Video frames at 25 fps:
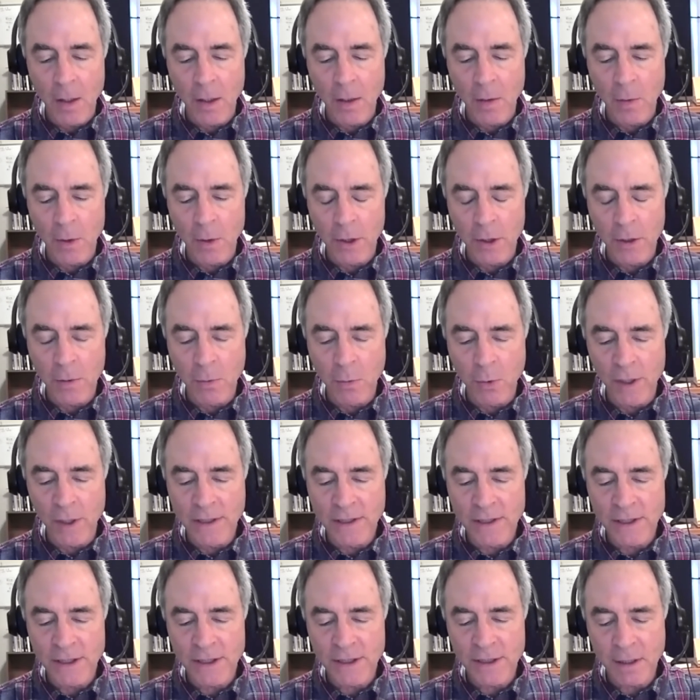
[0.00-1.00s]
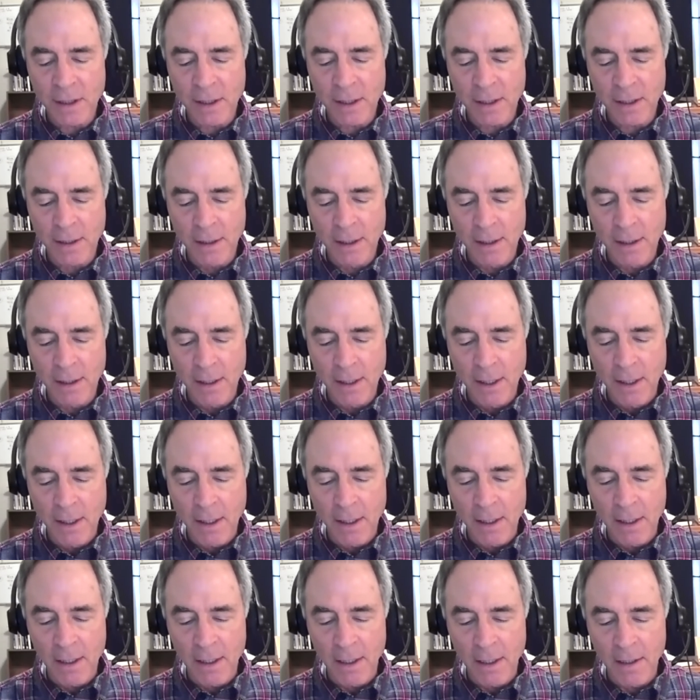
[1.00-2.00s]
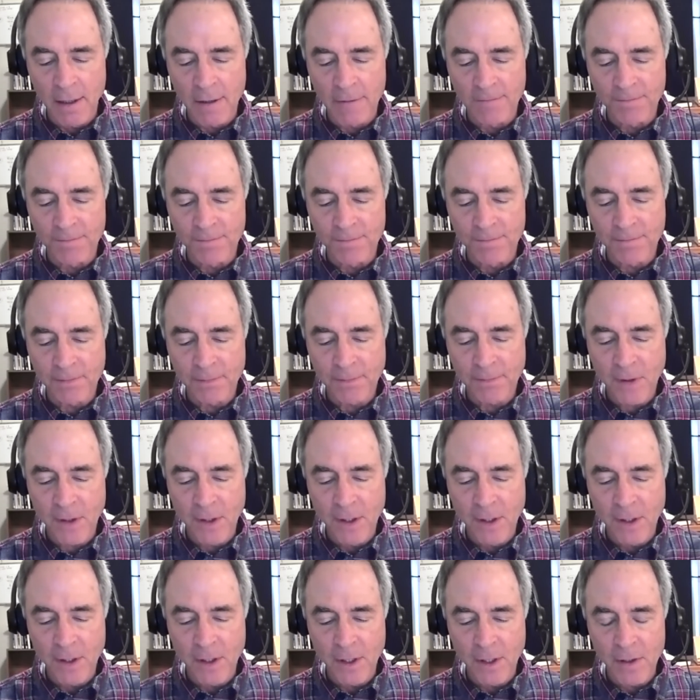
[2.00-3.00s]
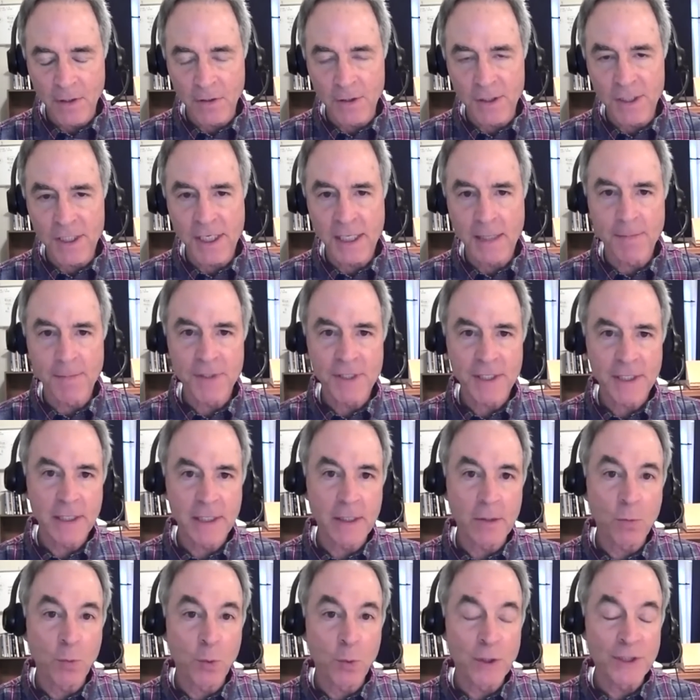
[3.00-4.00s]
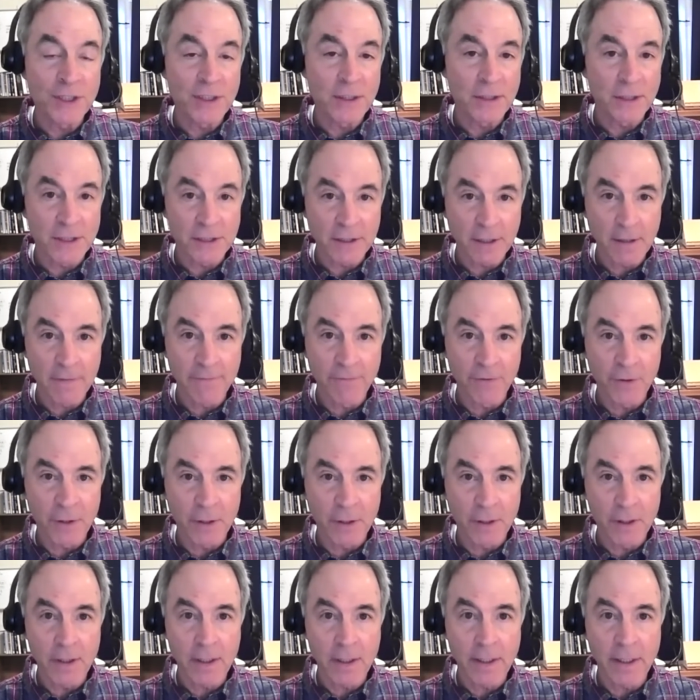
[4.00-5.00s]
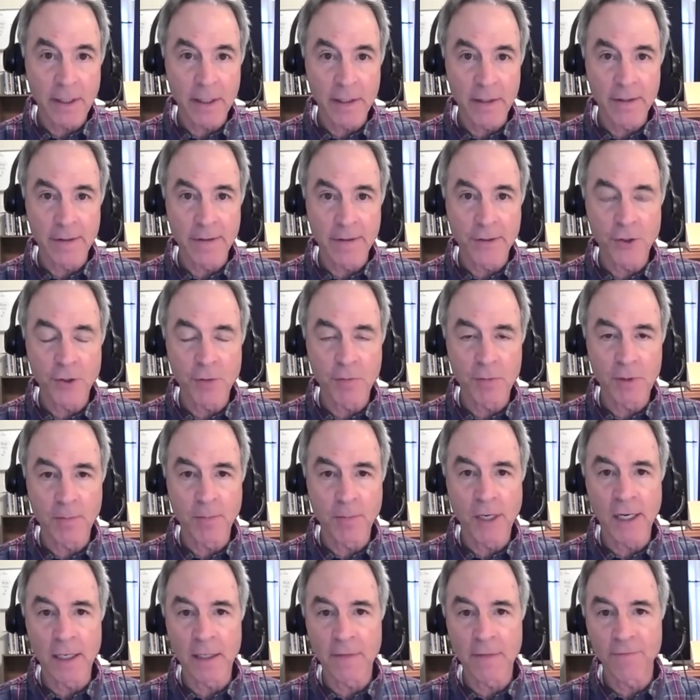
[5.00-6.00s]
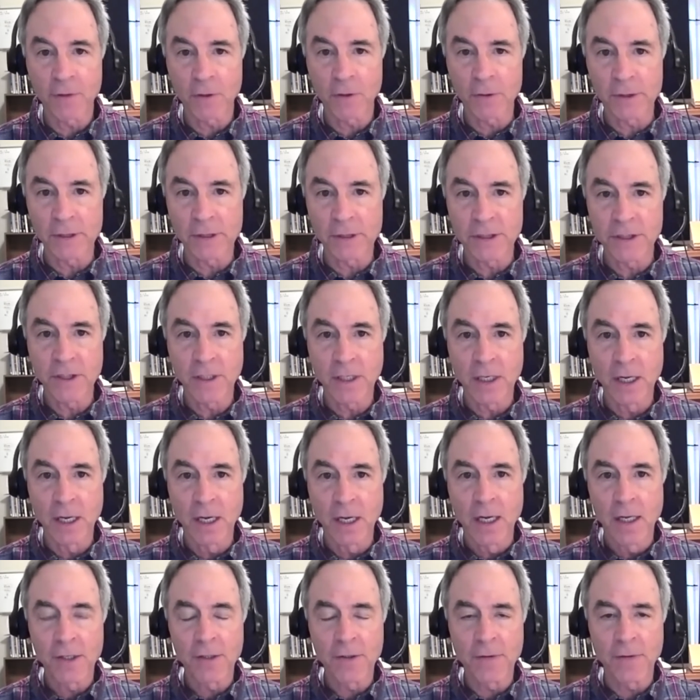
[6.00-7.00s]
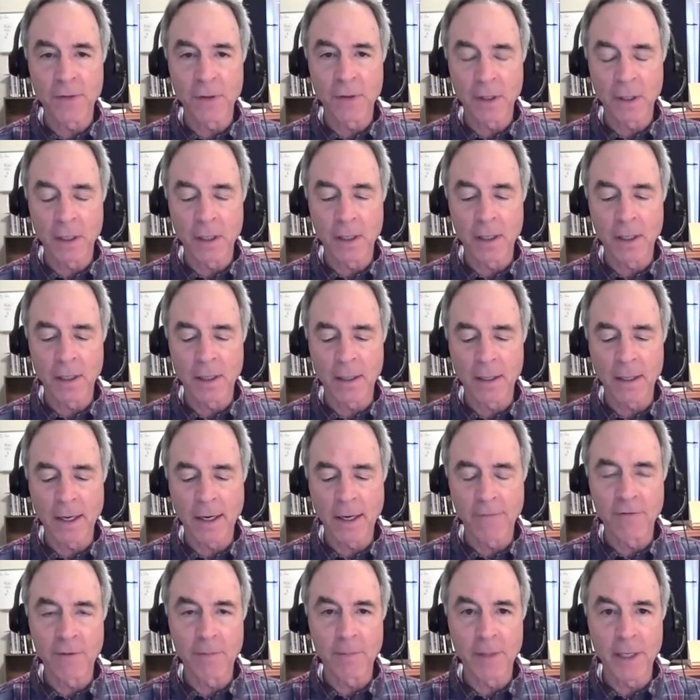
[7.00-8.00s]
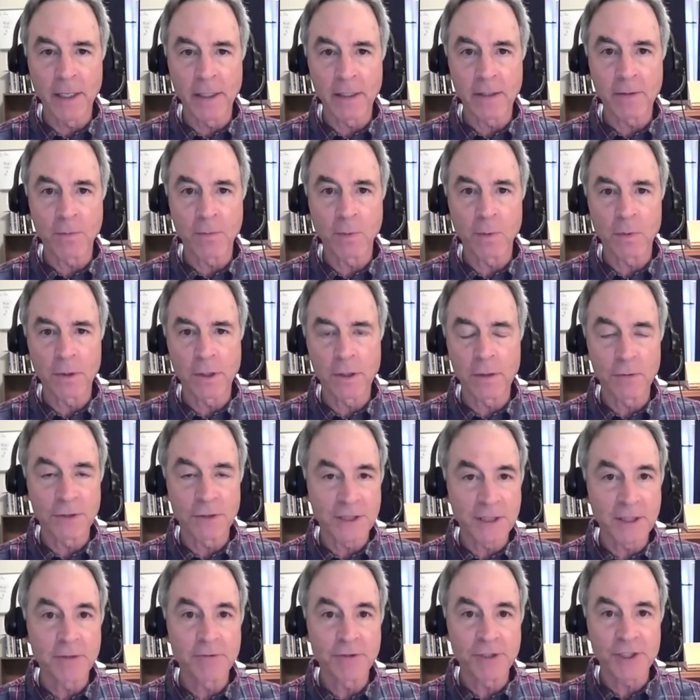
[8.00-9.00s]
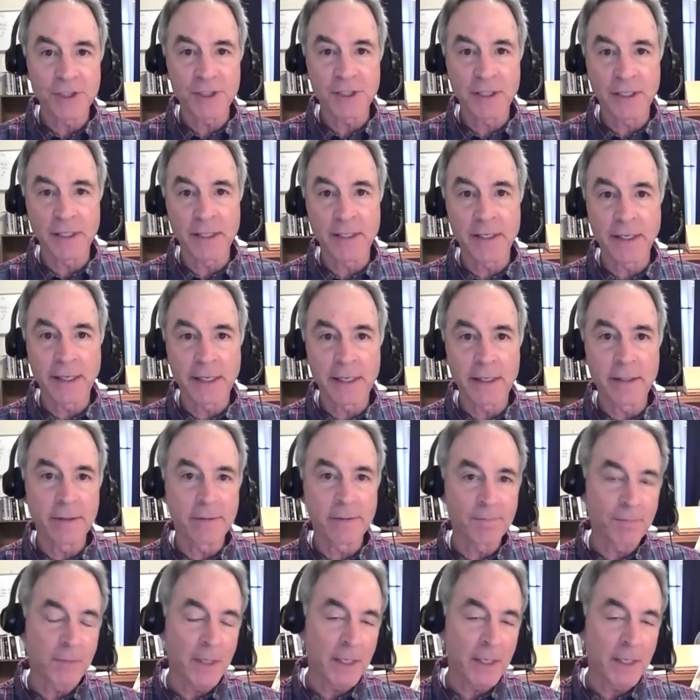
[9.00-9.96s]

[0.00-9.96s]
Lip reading: once um, DMT was discovered in human body fluids, everybody was interested in,